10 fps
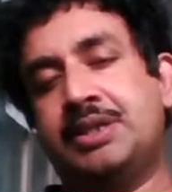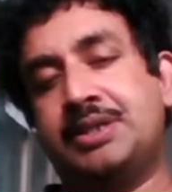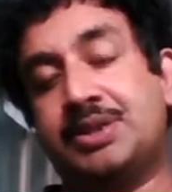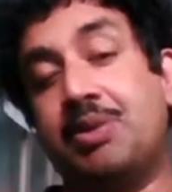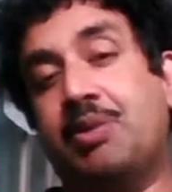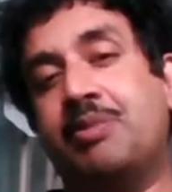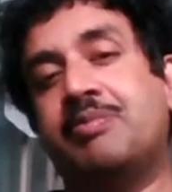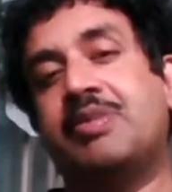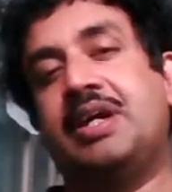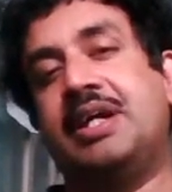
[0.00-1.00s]
So
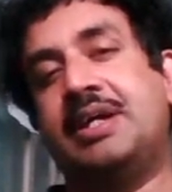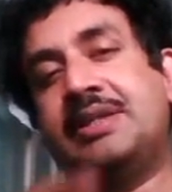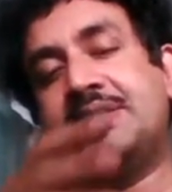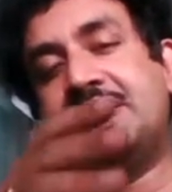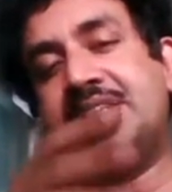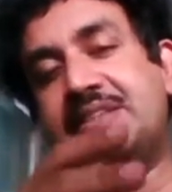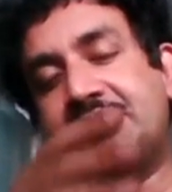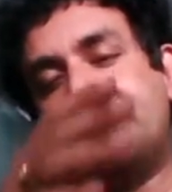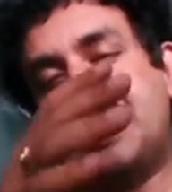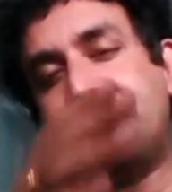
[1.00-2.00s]
the
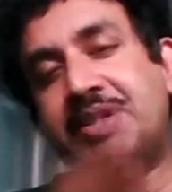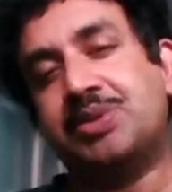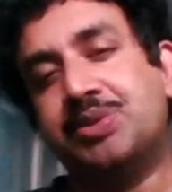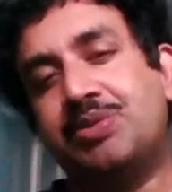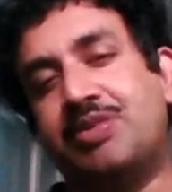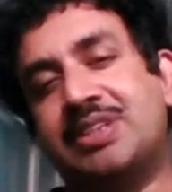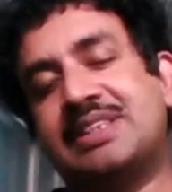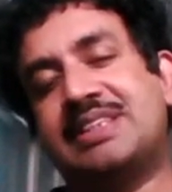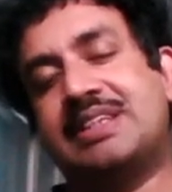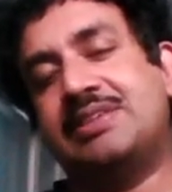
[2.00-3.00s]
chapter 2
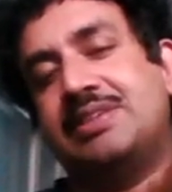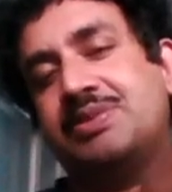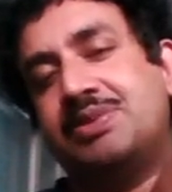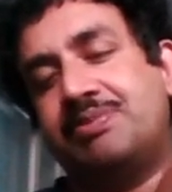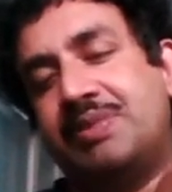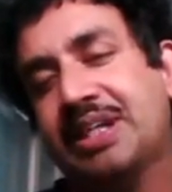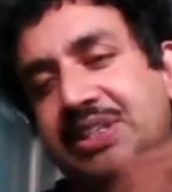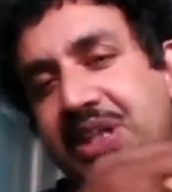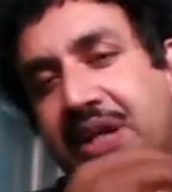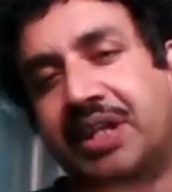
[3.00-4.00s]
was a
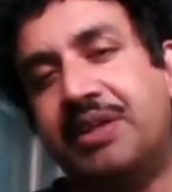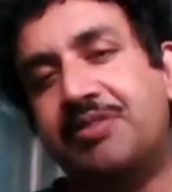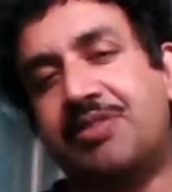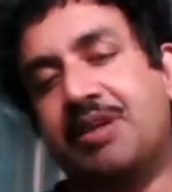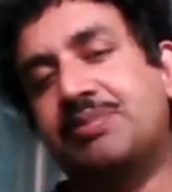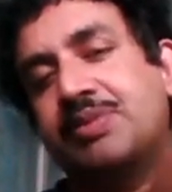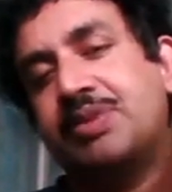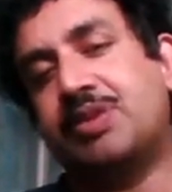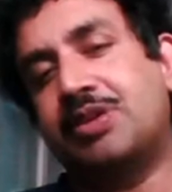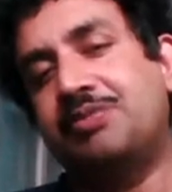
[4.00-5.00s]
journey from
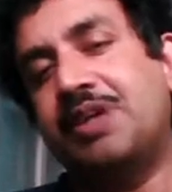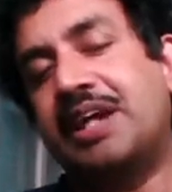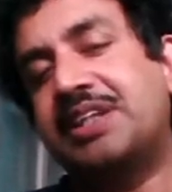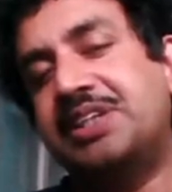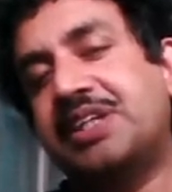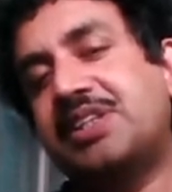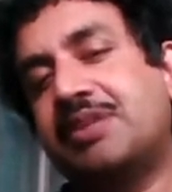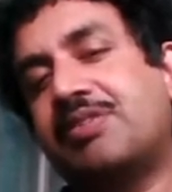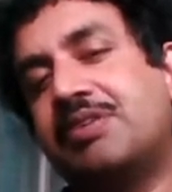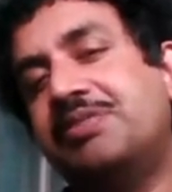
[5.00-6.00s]
architecture
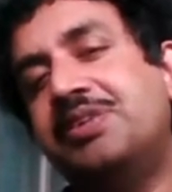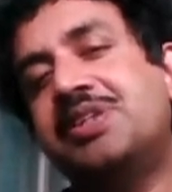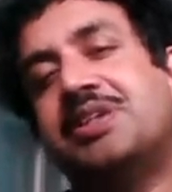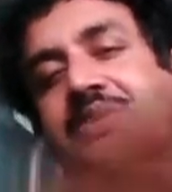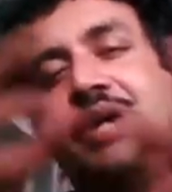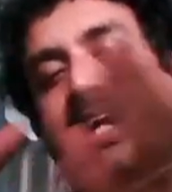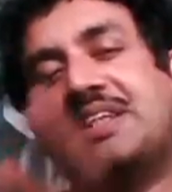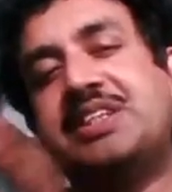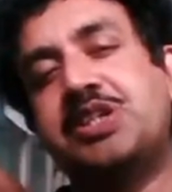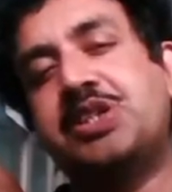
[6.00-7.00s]
of confusion to
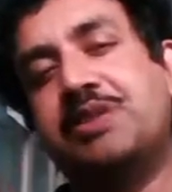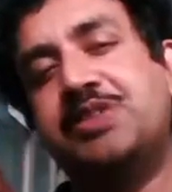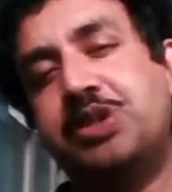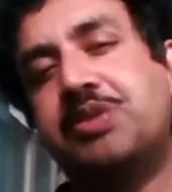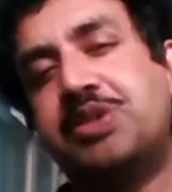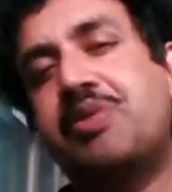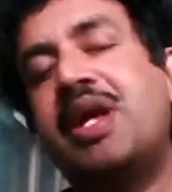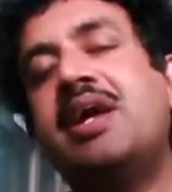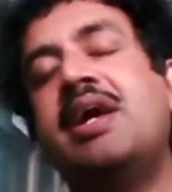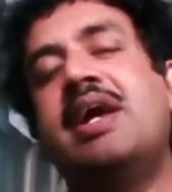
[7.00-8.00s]
architecture of
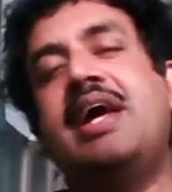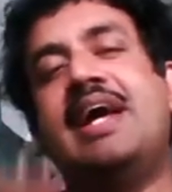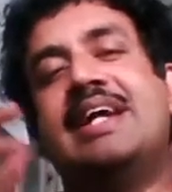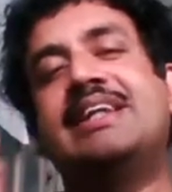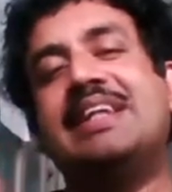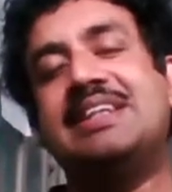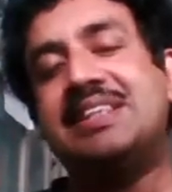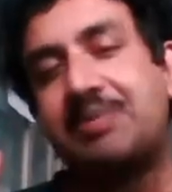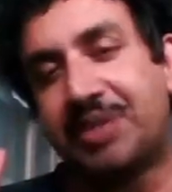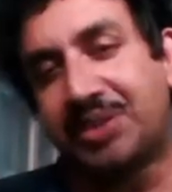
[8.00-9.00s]
geometry, and then
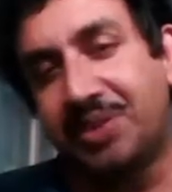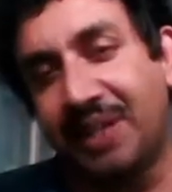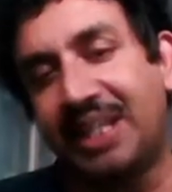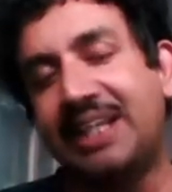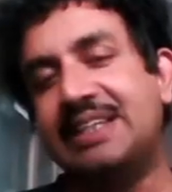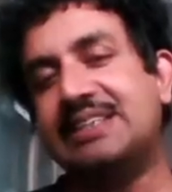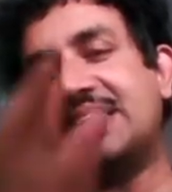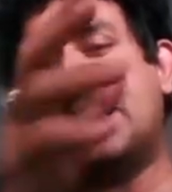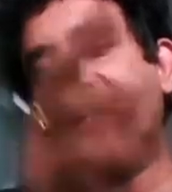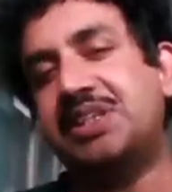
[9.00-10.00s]
chapter 3 is
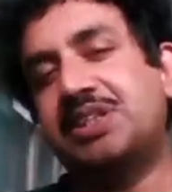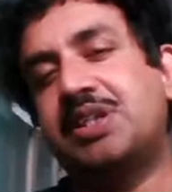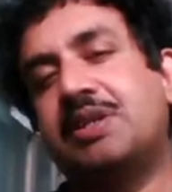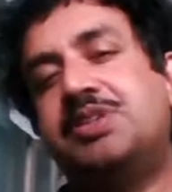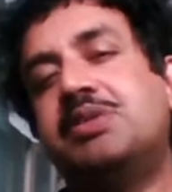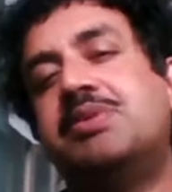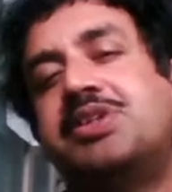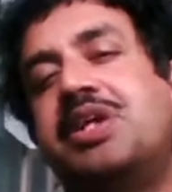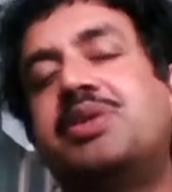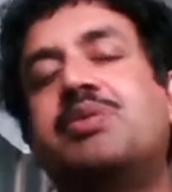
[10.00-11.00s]
architecture of
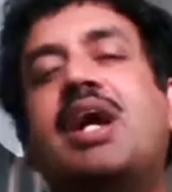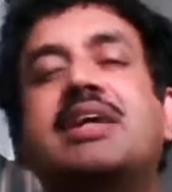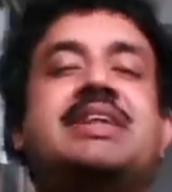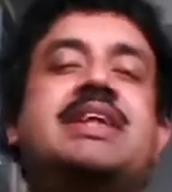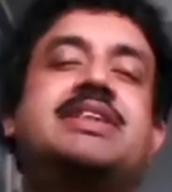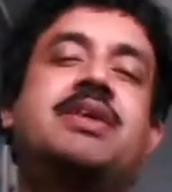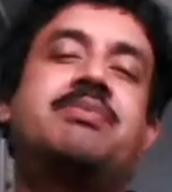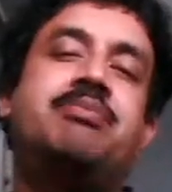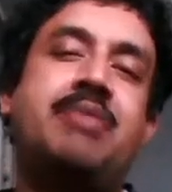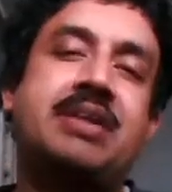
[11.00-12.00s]
geometry to architecture of
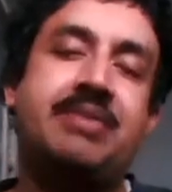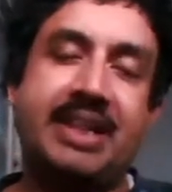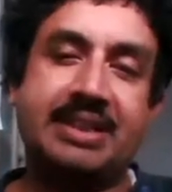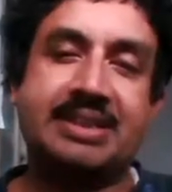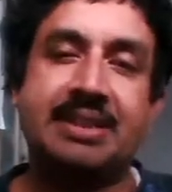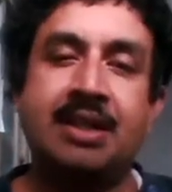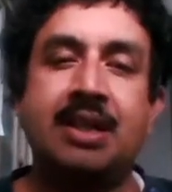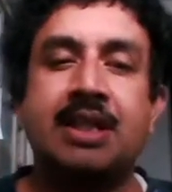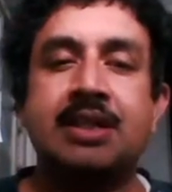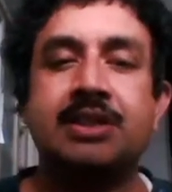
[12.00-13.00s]
mathematics.
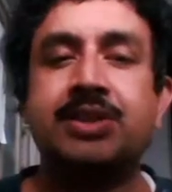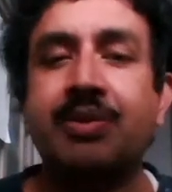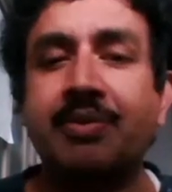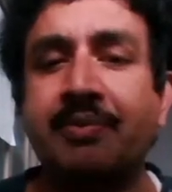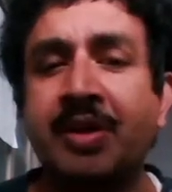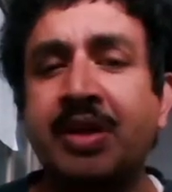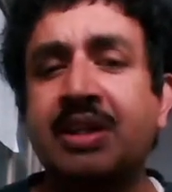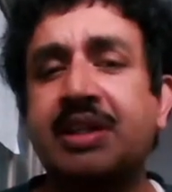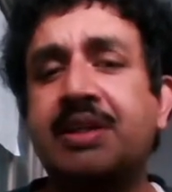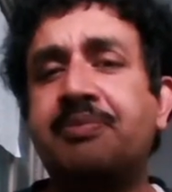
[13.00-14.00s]
So
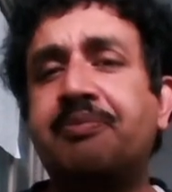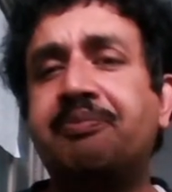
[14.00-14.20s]
uh,